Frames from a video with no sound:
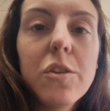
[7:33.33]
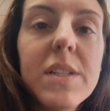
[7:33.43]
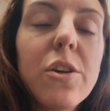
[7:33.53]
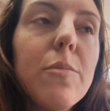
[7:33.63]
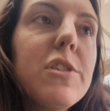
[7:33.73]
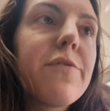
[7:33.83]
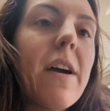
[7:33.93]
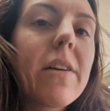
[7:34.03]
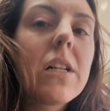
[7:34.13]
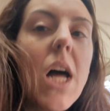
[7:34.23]
So it's almost
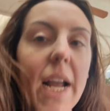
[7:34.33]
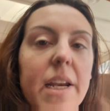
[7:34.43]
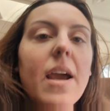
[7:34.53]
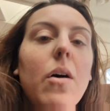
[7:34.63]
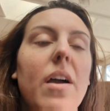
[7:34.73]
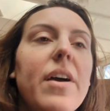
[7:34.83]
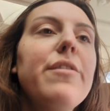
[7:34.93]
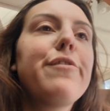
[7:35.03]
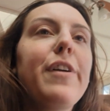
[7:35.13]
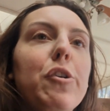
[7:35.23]
5 o'clock now. I've
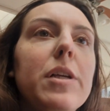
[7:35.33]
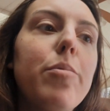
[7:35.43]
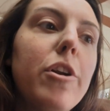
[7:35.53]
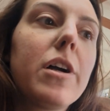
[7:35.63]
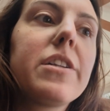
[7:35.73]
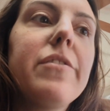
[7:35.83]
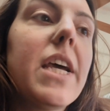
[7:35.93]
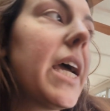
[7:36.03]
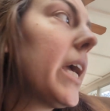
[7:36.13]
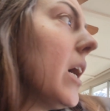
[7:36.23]
had a fairly productive
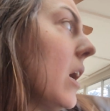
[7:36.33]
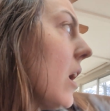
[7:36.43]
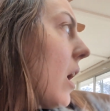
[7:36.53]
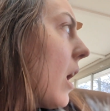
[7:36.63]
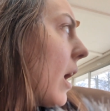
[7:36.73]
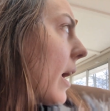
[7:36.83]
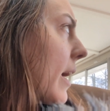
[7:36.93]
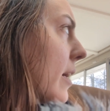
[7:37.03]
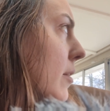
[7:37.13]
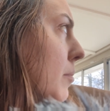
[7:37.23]
day.
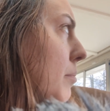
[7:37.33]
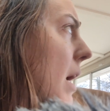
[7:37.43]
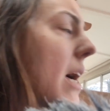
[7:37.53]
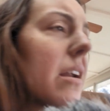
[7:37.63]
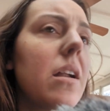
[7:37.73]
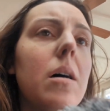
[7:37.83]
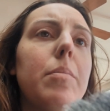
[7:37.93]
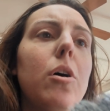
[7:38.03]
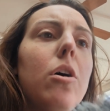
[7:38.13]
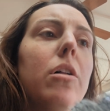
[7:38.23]
I potted
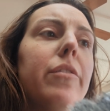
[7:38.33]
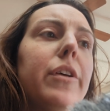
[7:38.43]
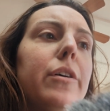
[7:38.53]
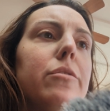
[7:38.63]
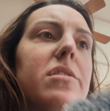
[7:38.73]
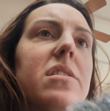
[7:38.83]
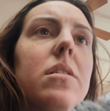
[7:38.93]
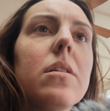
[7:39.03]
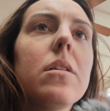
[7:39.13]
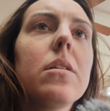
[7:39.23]
up all of
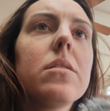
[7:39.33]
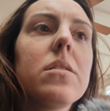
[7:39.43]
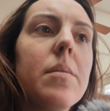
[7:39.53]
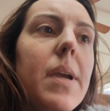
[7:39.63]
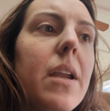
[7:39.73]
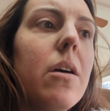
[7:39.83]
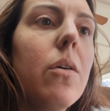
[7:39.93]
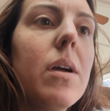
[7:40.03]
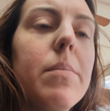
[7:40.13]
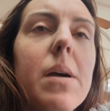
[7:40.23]
those
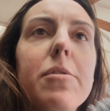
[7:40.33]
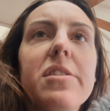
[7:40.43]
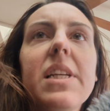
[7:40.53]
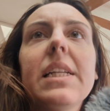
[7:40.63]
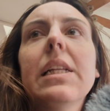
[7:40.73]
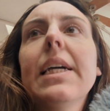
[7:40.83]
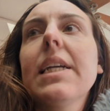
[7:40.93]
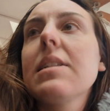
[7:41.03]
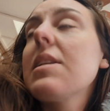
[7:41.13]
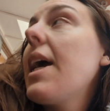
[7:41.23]
tomato and pepper
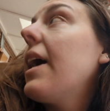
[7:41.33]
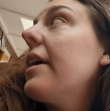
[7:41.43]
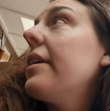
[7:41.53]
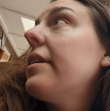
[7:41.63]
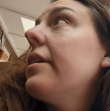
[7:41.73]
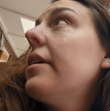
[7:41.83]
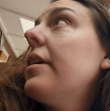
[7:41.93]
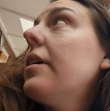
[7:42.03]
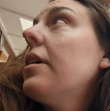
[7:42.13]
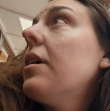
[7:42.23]
seedlings, and
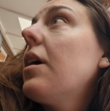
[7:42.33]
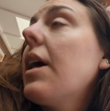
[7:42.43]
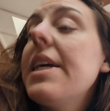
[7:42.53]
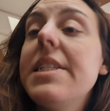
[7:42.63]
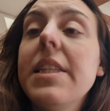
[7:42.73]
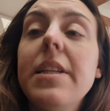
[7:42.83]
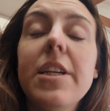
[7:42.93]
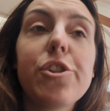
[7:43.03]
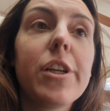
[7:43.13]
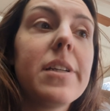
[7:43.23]
I did the
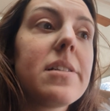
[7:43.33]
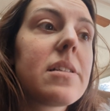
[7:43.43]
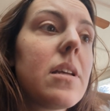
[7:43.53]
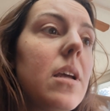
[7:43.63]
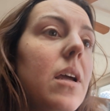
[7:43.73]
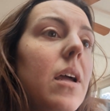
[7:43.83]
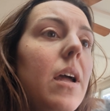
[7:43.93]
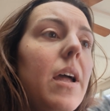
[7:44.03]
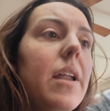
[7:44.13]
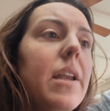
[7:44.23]
dishes,
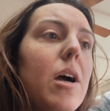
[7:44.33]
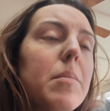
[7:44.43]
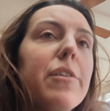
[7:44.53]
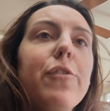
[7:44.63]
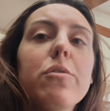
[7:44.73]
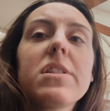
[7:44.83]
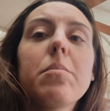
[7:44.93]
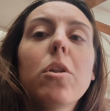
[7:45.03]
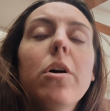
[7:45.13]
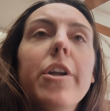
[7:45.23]
and now I'm gonna fold
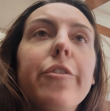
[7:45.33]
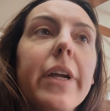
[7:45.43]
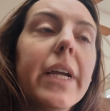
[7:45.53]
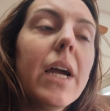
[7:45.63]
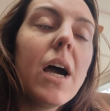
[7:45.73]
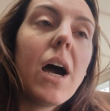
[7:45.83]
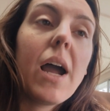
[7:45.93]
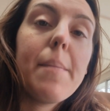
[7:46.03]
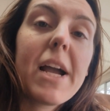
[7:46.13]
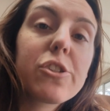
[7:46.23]
some laundry.
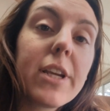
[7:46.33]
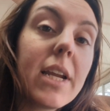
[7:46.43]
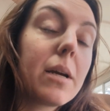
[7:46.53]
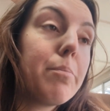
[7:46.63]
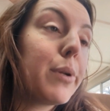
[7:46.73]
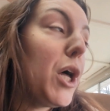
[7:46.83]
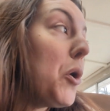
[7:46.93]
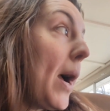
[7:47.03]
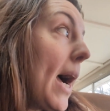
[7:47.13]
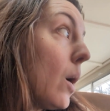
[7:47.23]
I am actually getting a
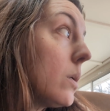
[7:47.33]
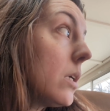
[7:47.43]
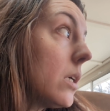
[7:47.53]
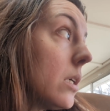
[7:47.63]
blowout